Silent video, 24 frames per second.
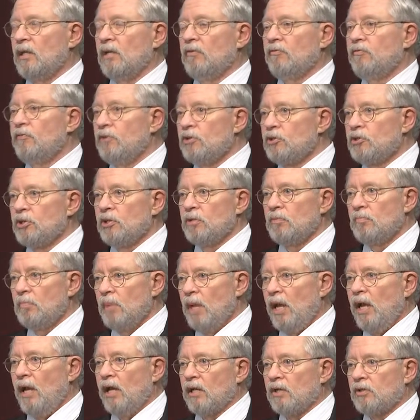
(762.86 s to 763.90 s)
efficient
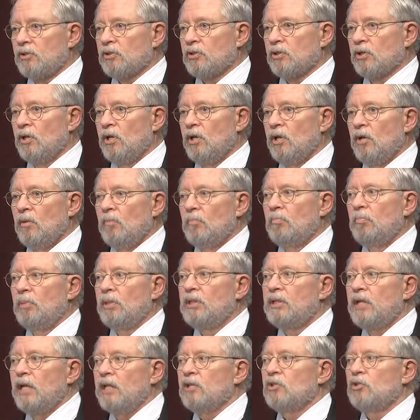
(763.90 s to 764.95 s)
mask.
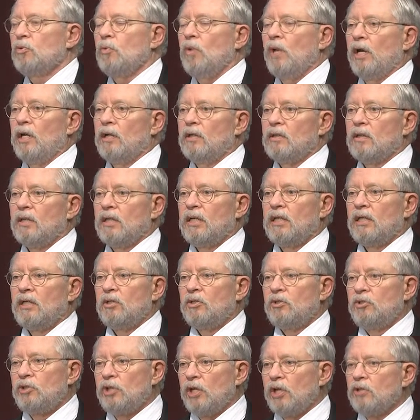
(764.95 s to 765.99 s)
But guess what?
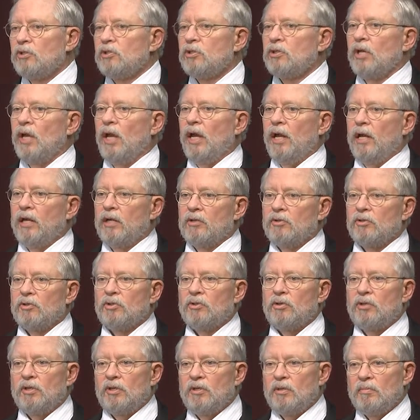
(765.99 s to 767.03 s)
Just
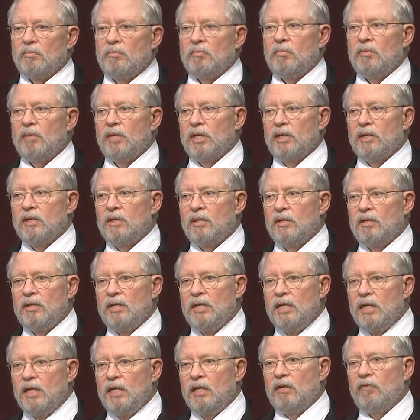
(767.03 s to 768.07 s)
as the
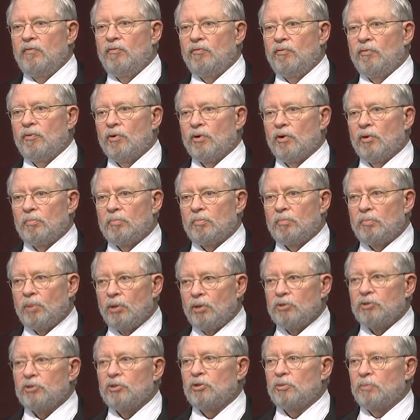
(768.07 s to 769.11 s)
need for
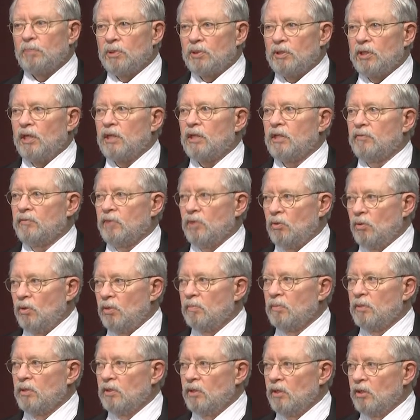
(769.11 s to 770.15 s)
personal protective
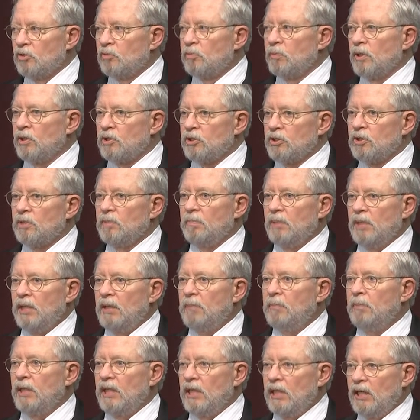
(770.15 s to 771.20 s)
equipment, especially
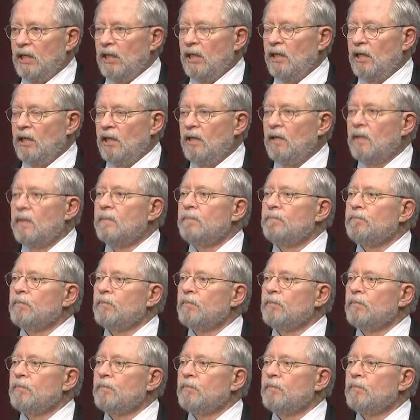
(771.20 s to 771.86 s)
PPE,